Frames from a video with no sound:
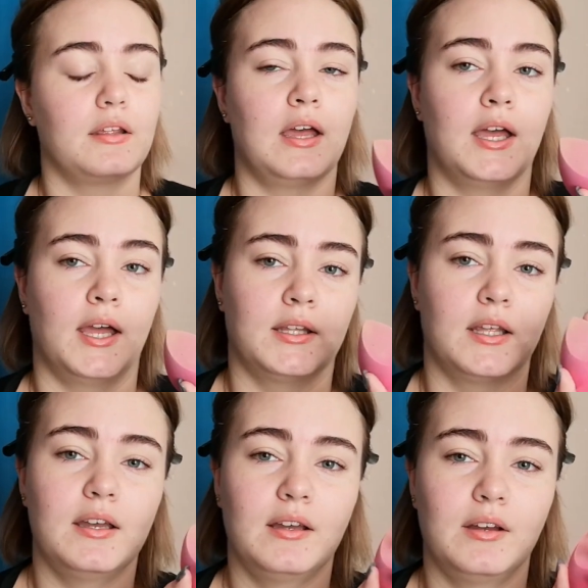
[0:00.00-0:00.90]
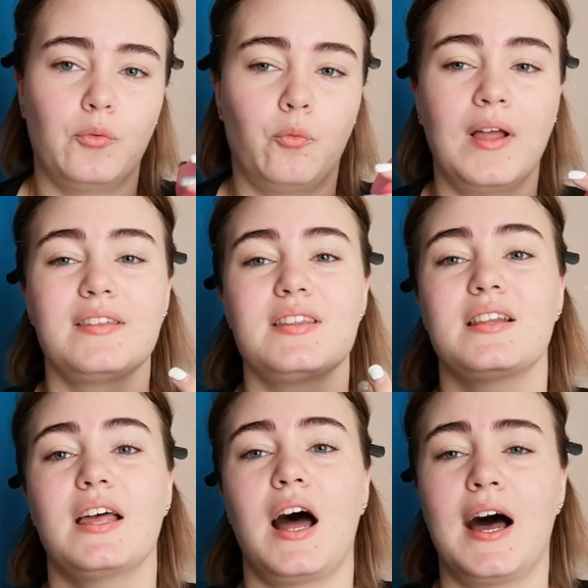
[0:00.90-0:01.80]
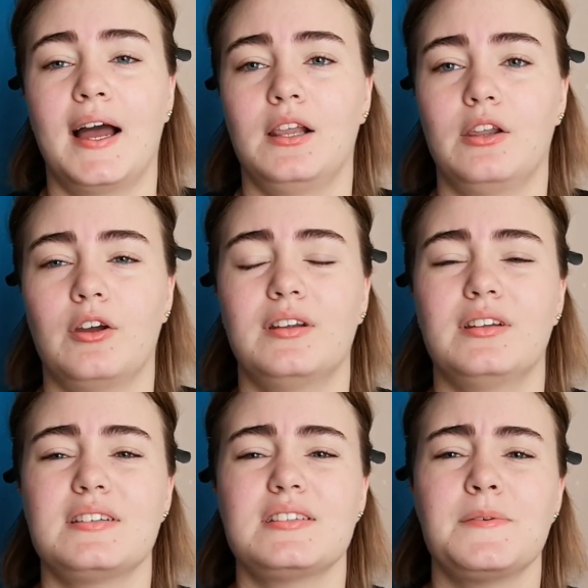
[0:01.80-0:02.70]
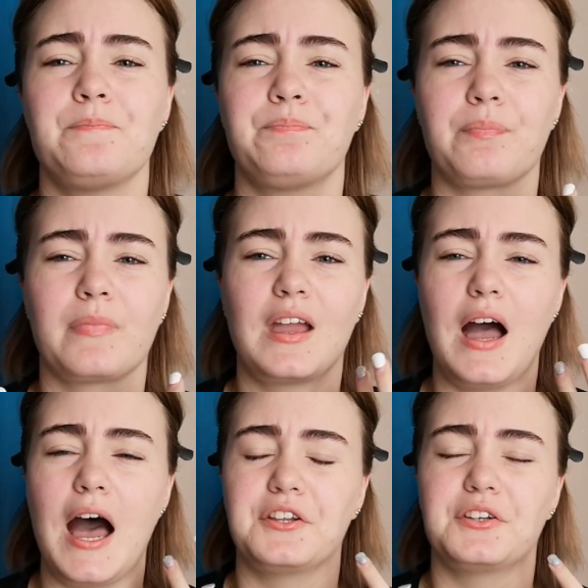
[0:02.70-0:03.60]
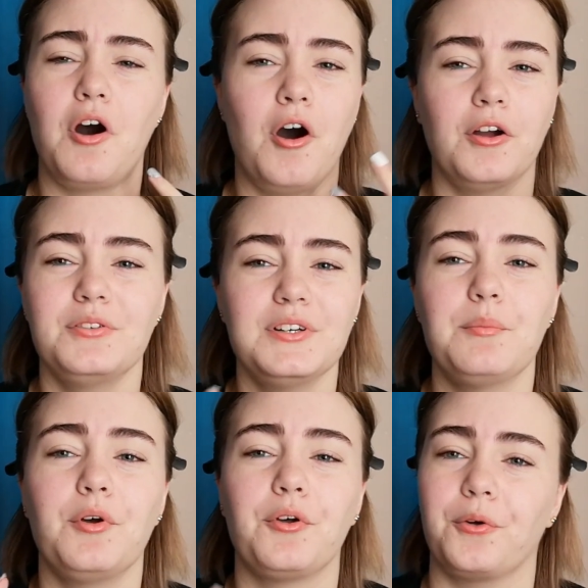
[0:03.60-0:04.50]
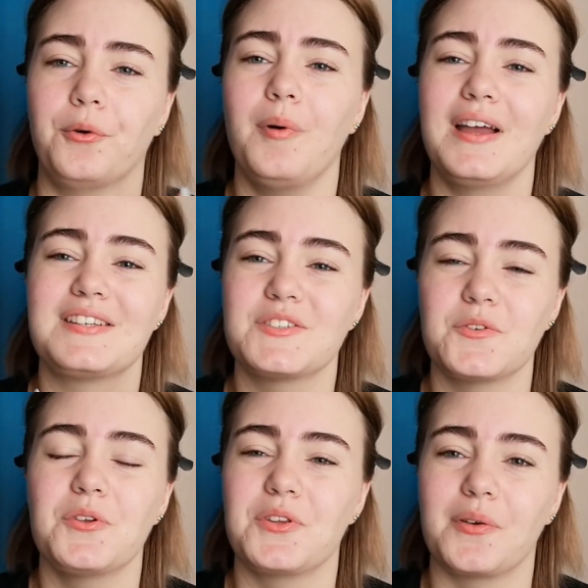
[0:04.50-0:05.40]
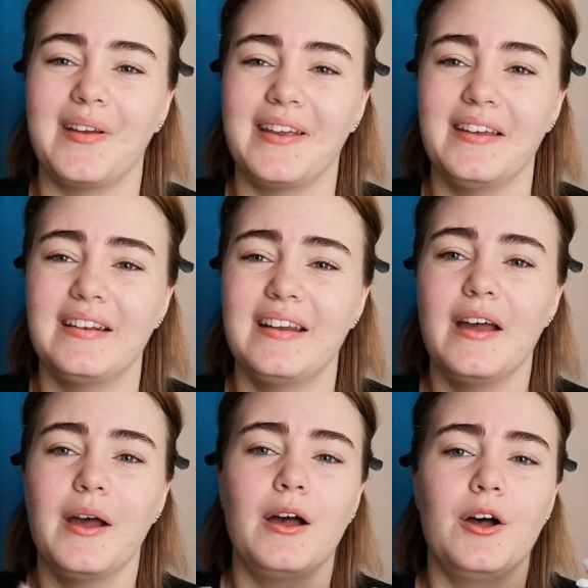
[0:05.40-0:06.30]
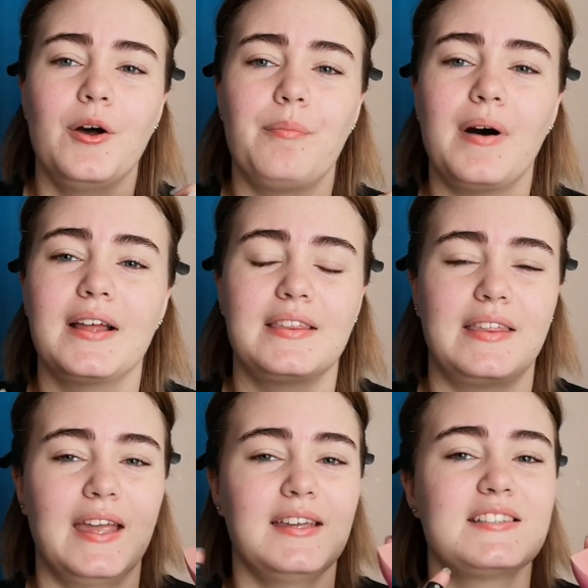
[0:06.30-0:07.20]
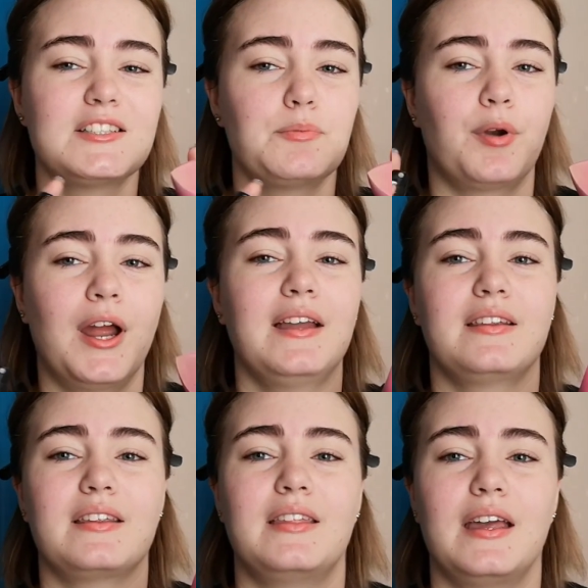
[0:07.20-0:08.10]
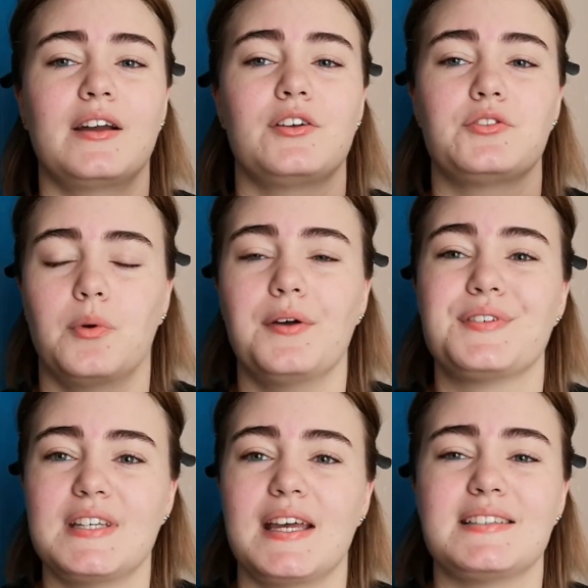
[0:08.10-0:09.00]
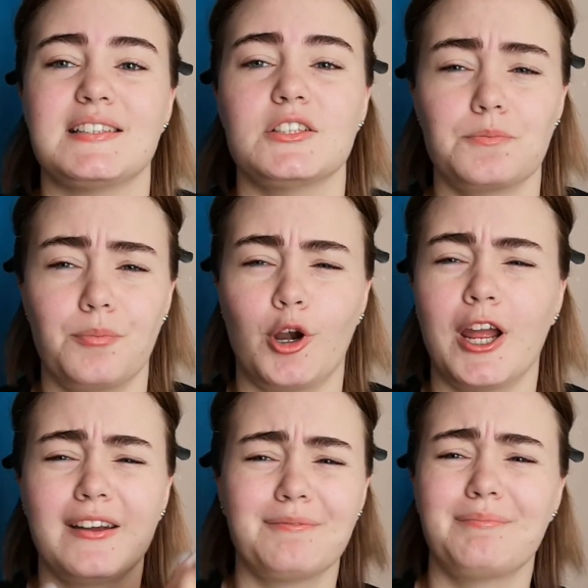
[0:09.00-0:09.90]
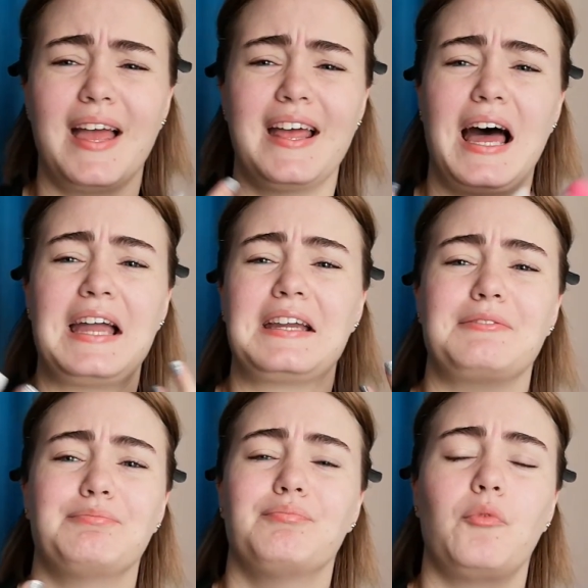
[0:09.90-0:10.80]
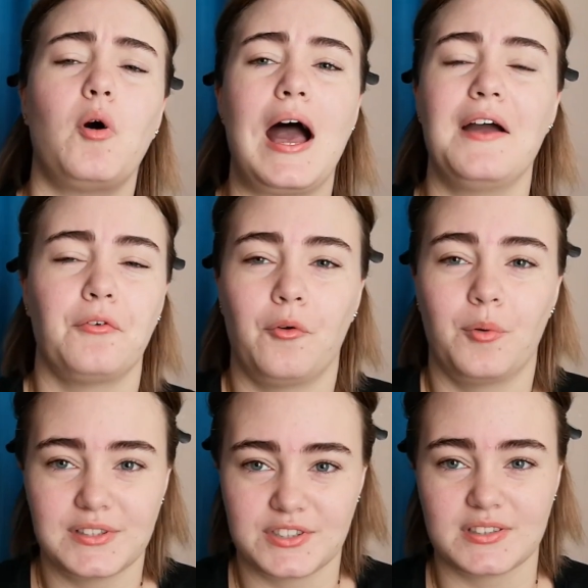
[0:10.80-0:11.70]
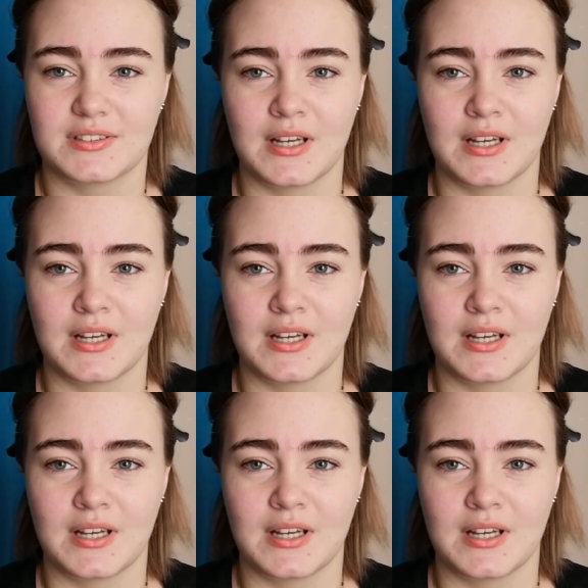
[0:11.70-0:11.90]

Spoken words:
And one thing that I learned, I can't remember who I saw doing it, but they sprayed theirs with setting spray, and I've always just